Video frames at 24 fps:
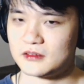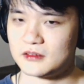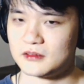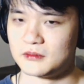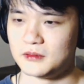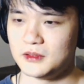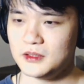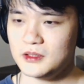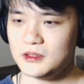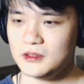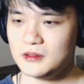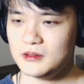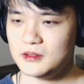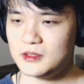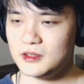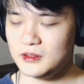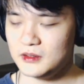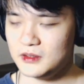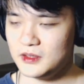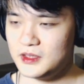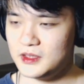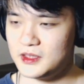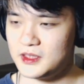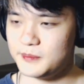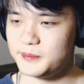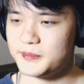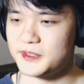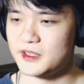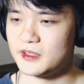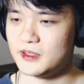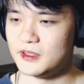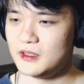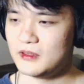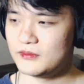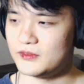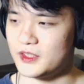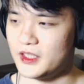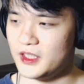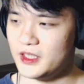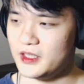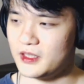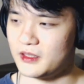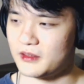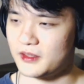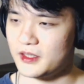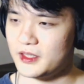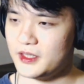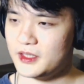Well, certainly seems calm for now,
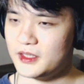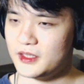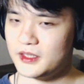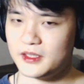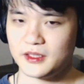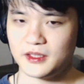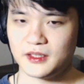right?